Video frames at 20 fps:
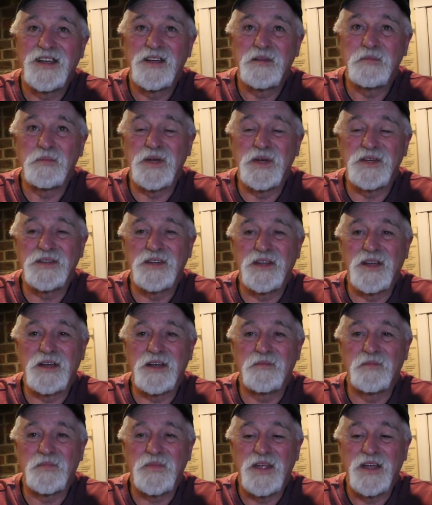But
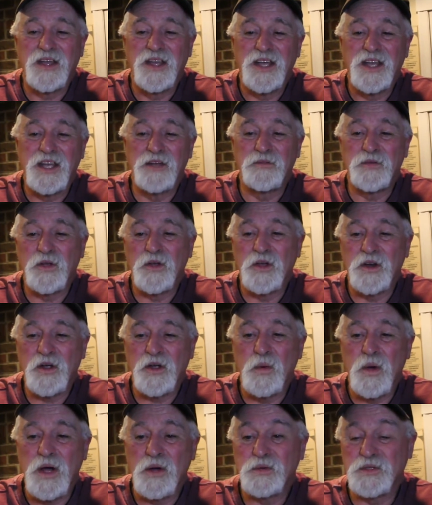if you're going to
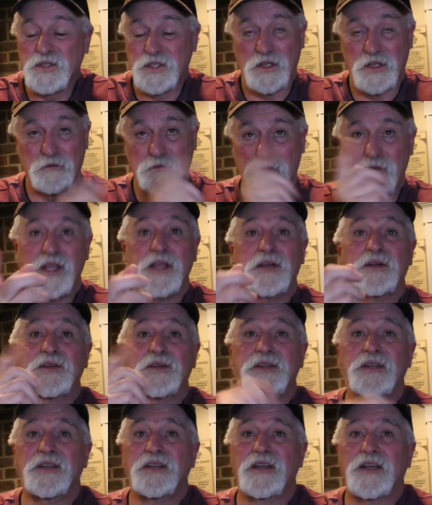go out into the
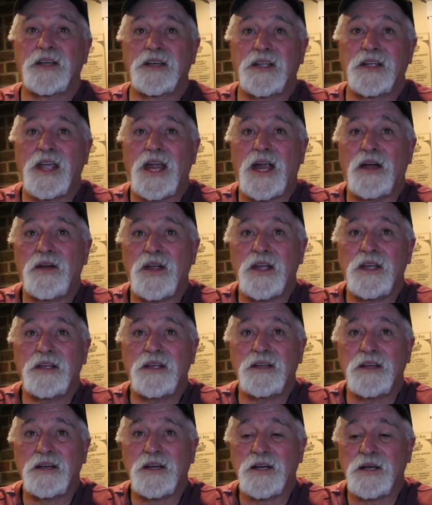field and
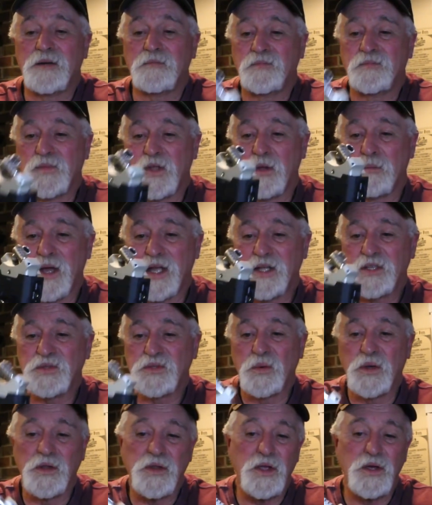carry your
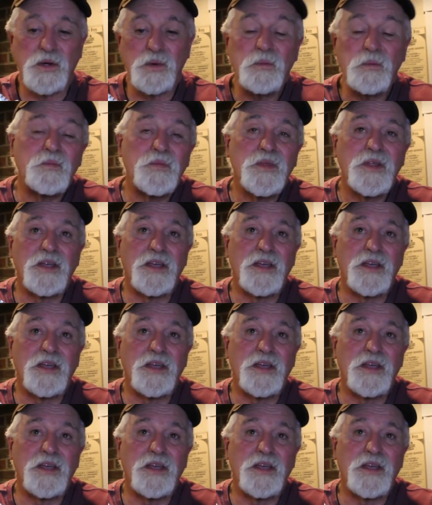mics with you,